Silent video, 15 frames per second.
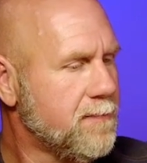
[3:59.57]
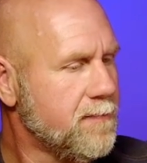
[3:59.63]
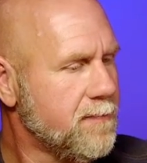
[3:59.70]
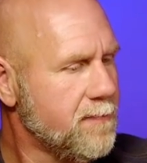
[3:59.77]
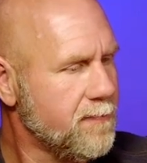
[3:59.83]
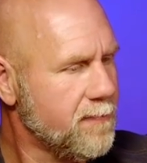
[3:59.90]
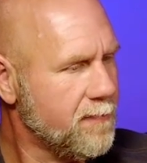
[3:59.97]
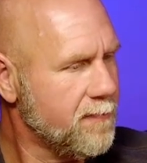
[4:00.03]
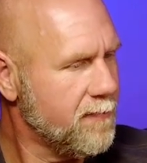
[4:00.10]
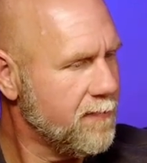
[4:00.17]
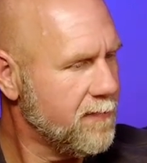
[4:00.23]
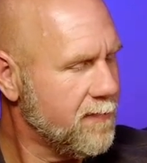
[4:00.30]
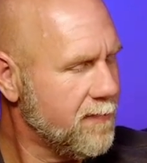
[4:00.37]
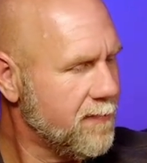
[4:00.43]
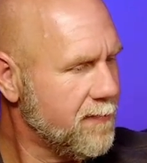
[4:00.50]

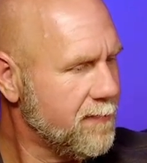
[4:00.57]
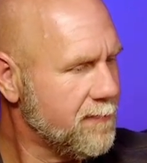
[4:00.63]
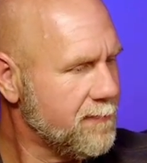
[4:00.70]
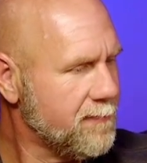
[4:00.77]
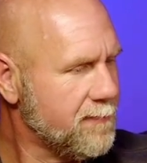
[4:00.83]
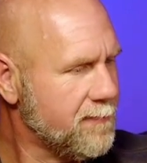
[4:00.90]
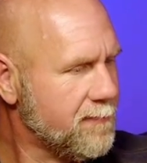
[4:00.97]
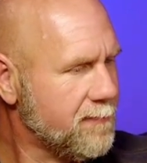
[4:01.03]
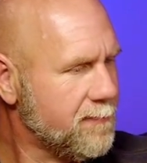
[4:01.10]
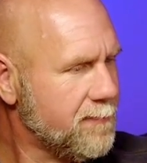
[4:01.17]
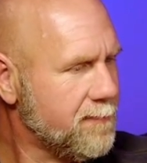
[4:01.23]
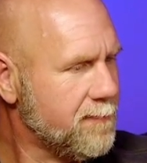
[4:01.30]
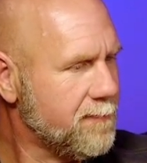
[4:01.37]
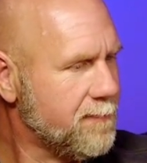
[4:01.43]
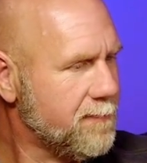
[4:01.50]

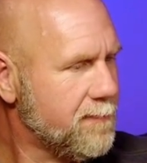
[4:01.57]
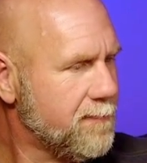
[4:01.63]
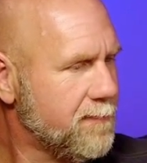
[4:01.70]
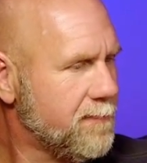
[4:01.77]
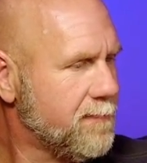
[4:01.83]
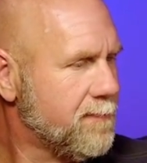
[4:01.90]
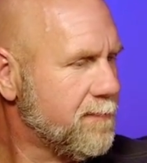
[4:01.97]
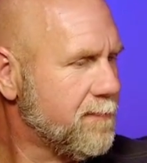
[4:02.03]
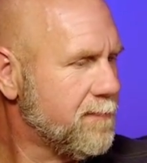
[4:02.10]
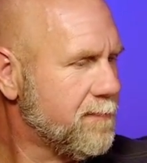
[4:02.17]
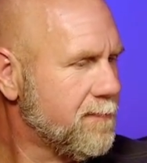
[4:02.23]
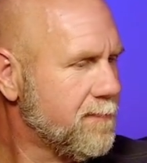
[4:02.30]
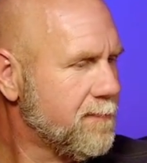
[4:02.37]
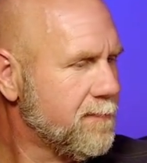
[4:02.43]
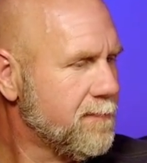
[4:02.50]

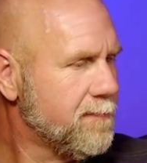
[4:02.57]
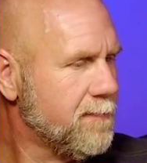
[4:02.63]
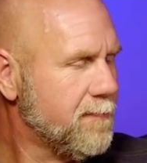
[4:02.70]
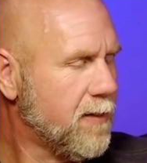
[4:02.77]
[no speech]